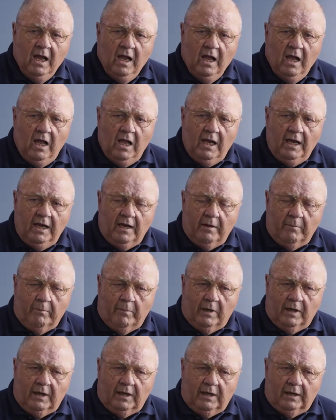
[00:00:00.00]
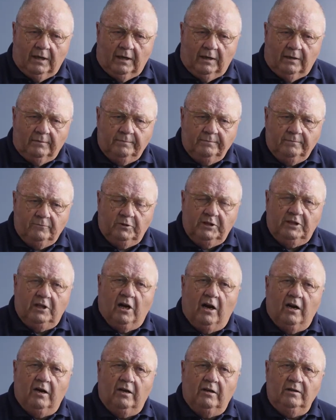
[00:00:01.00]
I am a
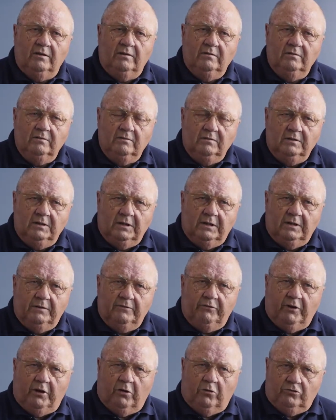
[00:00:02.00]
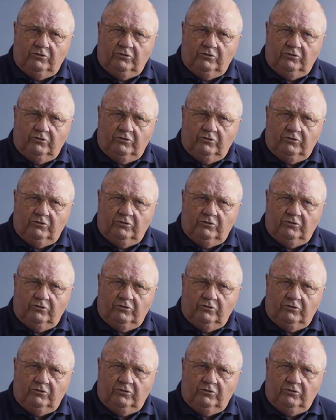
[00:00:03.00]
retired federal